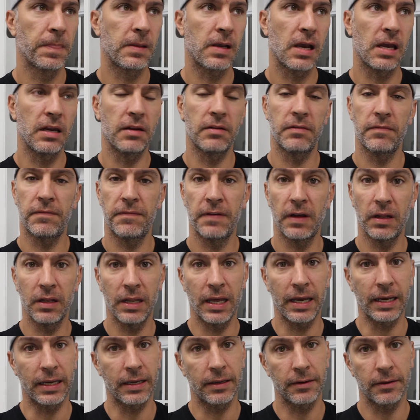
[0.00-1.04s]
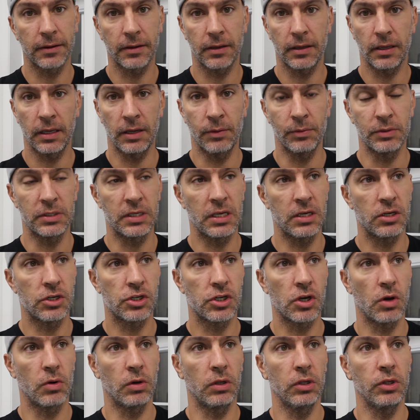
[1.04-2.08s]
kind of felt like it was his
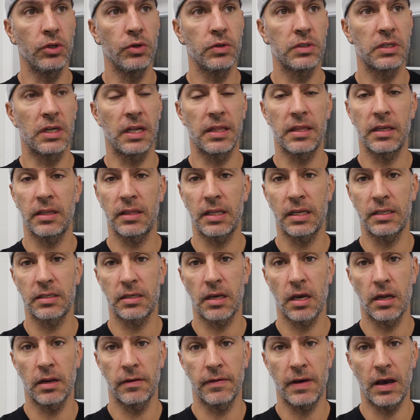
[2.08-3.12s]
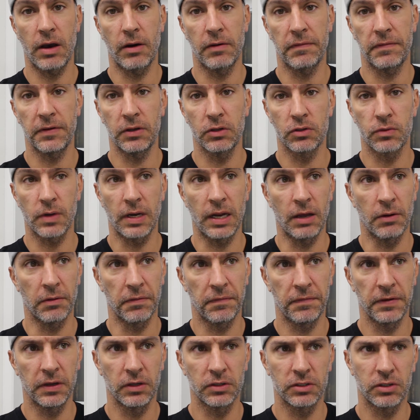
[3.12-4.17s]
show to lose, and I think that's kind of how it feels right now
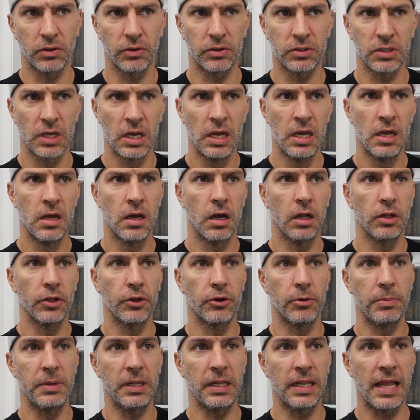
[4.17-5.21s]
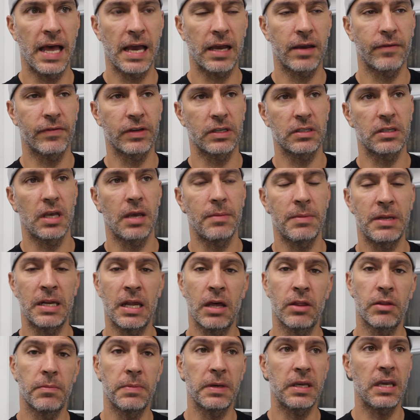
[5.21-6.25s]
with Phil. So there's a little bit lack of excitement.
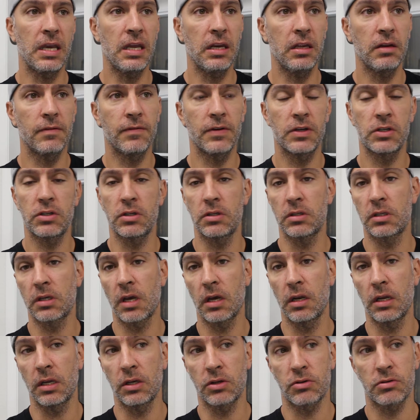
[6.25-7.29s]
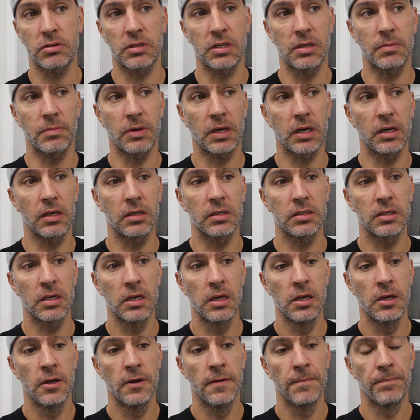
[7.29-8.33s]
Now the bikini division is kind of interesting
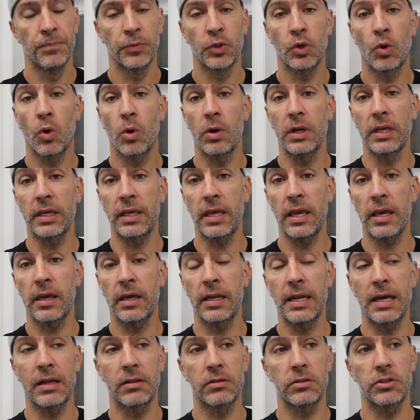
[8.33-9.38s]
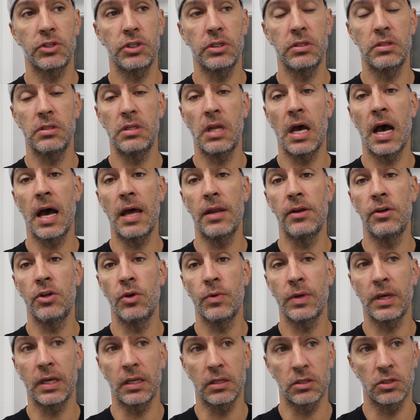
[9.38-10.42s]
because Courtney King announced she's not
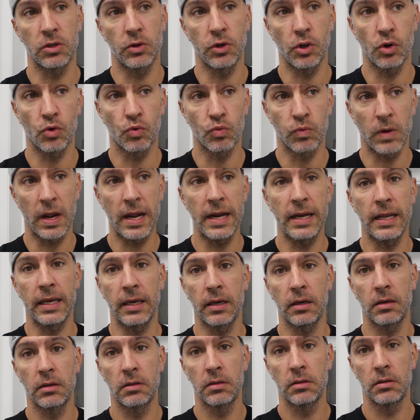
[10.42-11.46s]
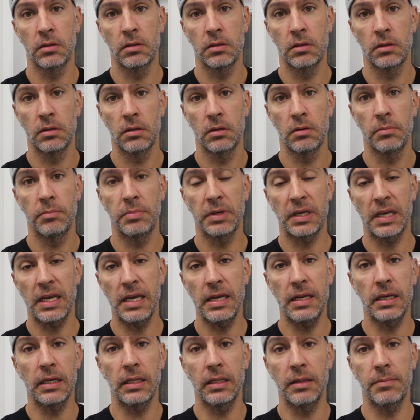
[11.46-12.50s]
doing it, so your reigning
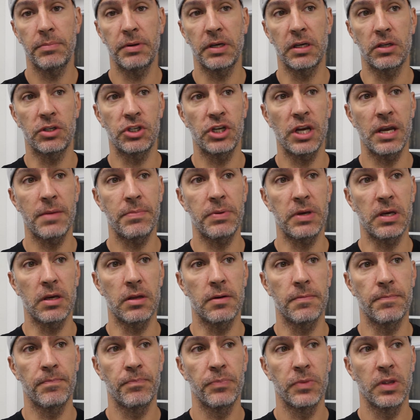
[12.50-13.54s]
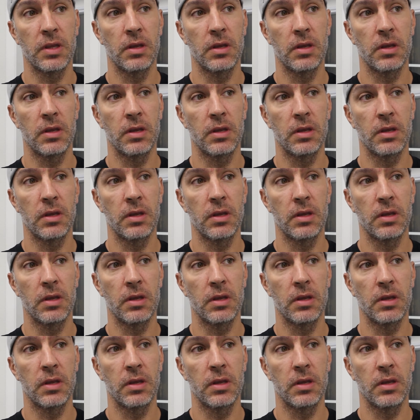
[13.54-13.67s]
bikini Olympia champion